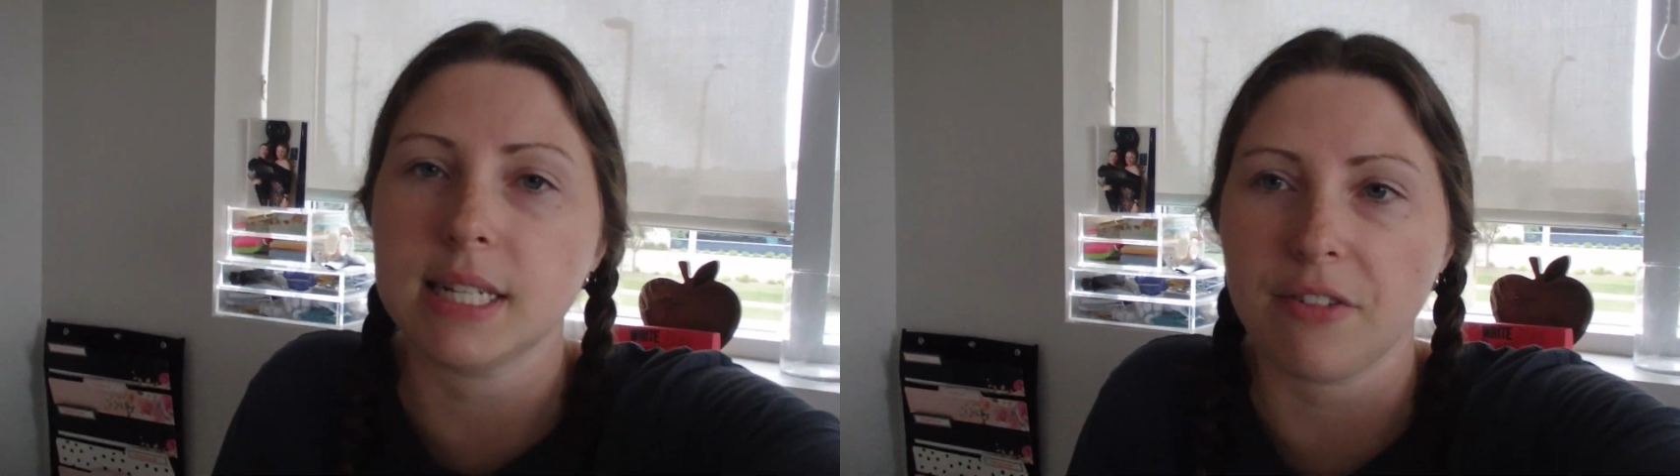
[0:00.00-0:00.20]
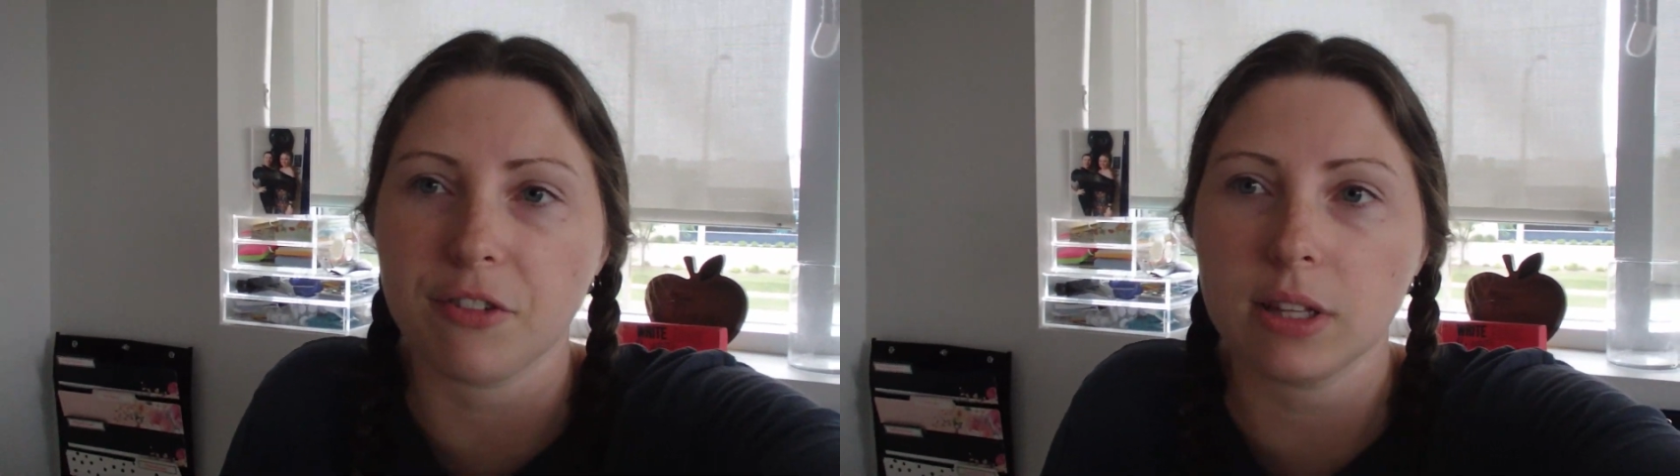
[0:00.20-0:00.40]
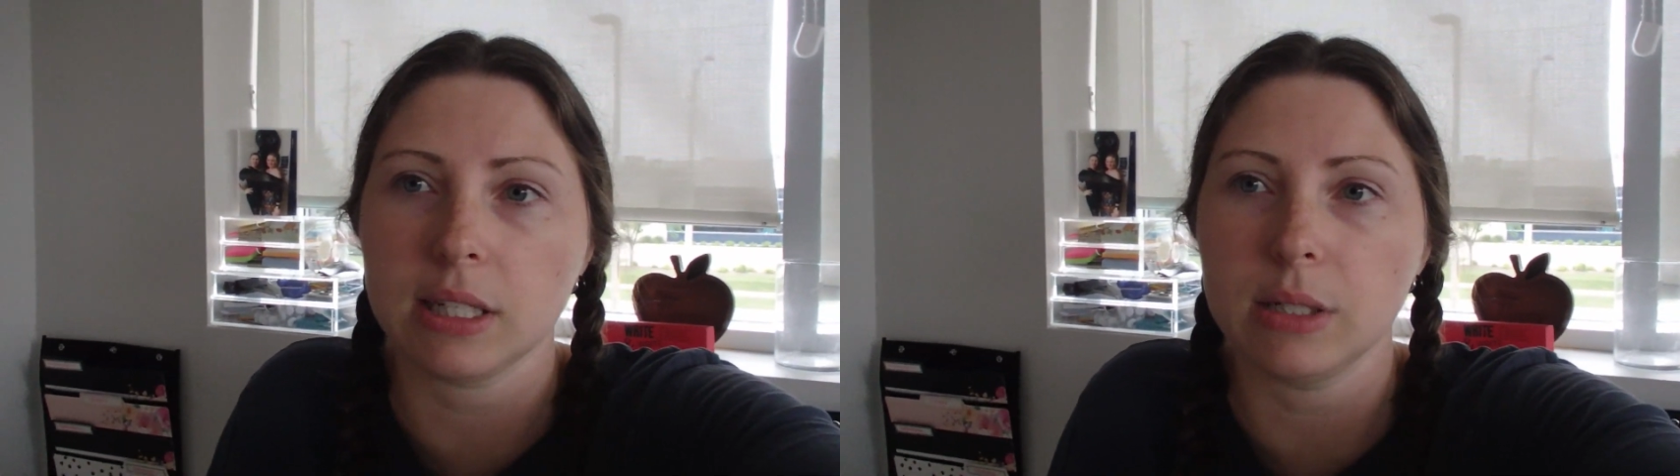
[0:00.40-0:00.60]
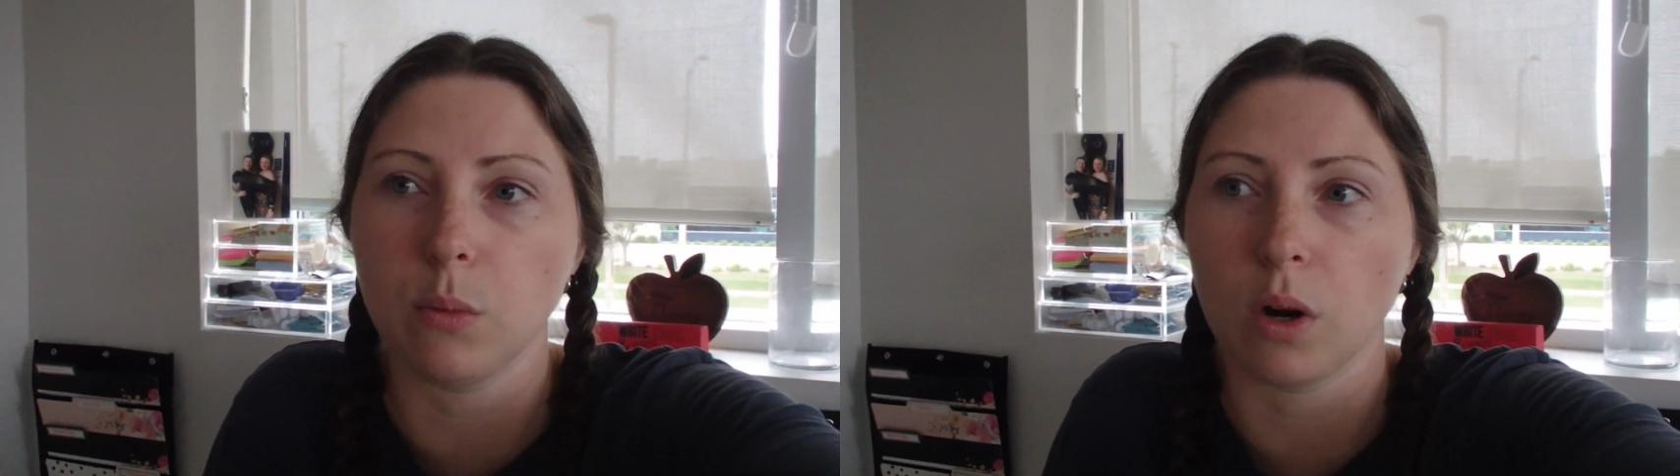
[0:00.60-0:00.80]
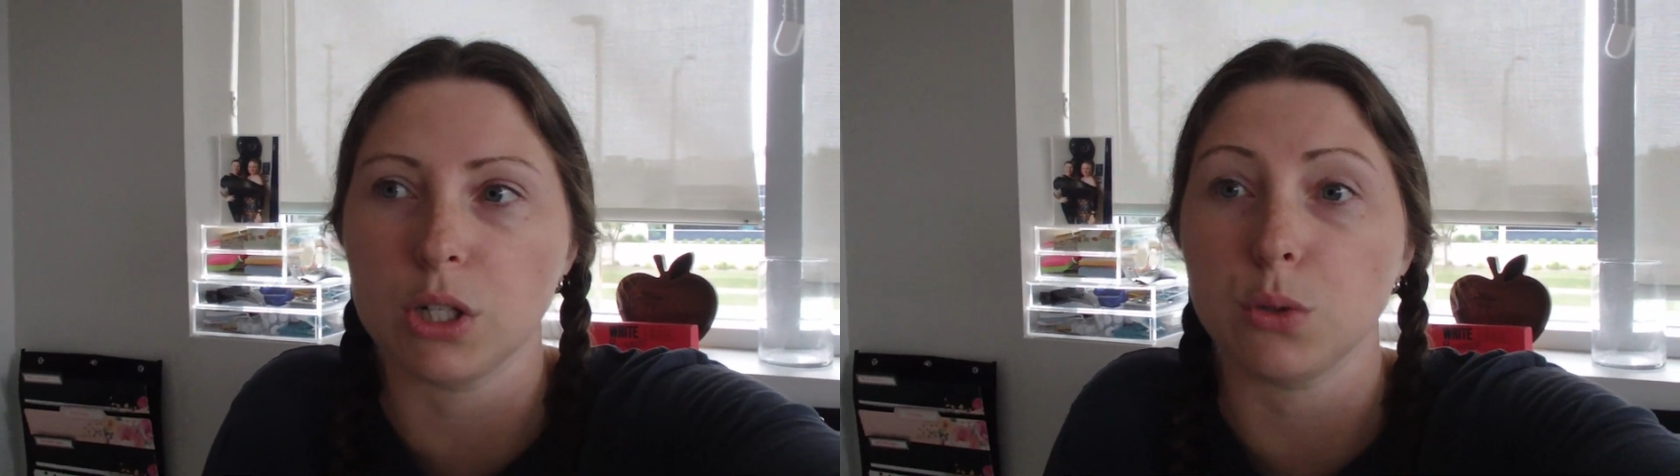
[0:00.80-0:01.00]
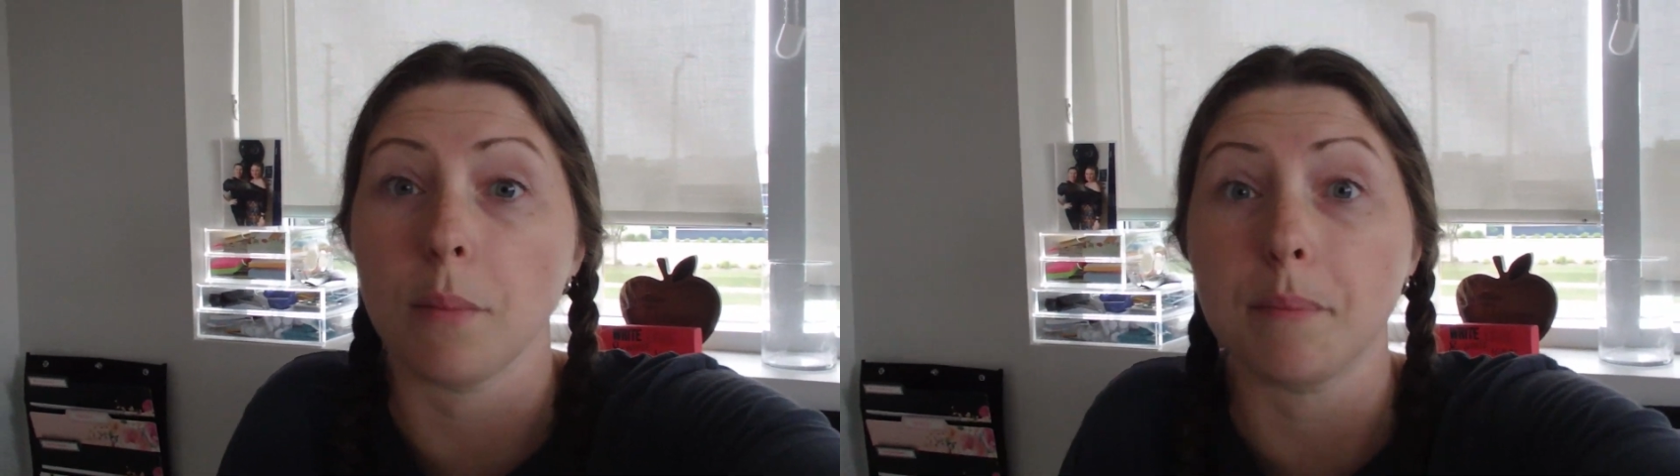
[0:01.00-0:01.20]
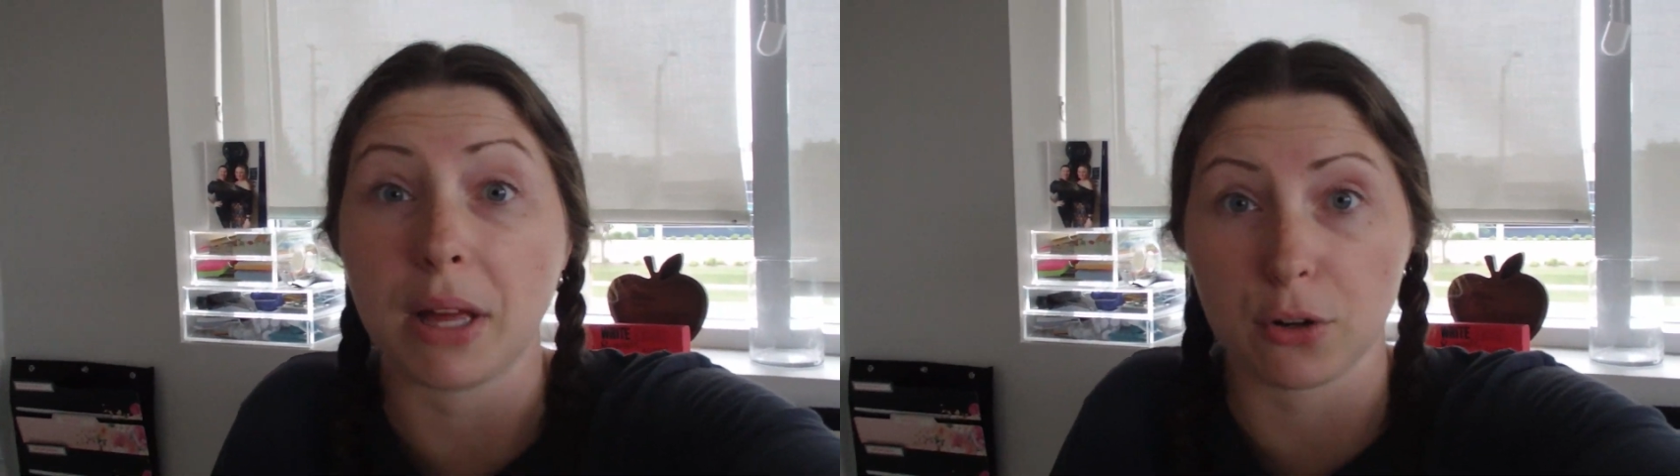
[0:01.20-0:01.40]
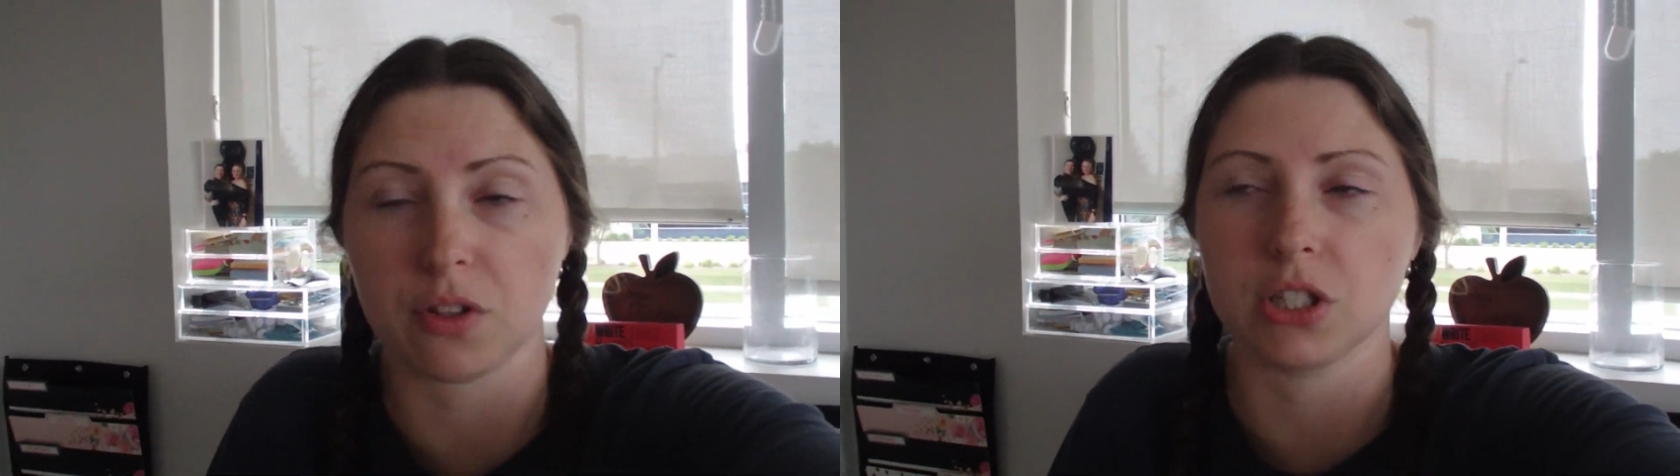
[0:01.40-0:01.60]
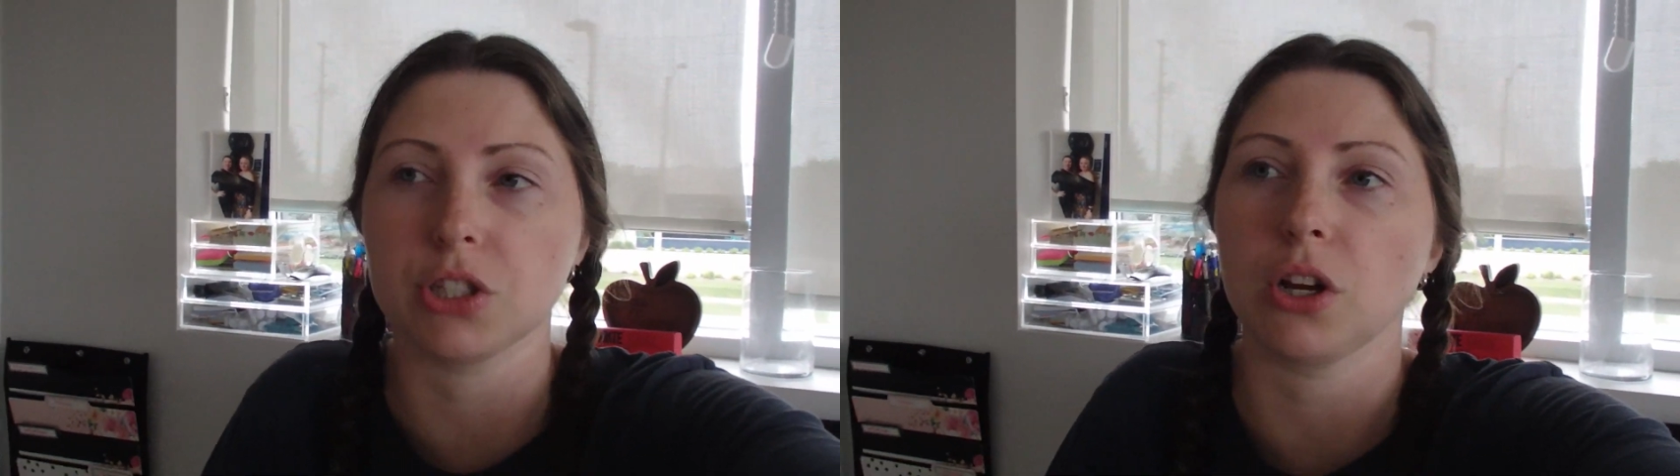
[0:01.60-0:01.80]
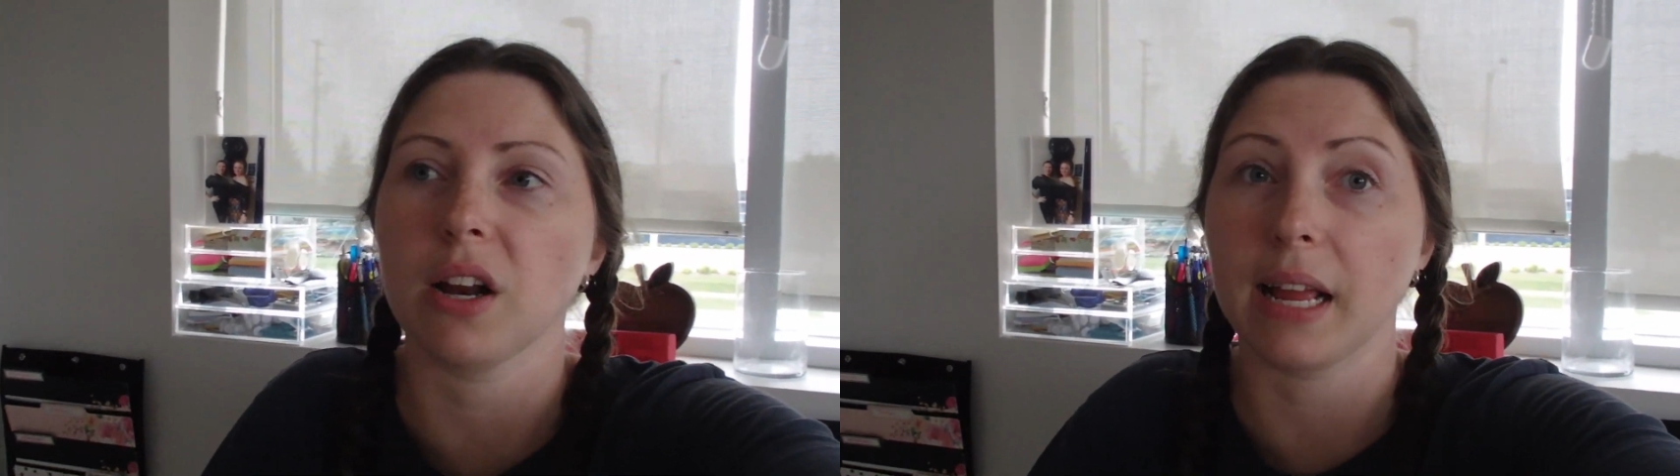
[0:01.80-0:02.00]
definitely want to do it better this year.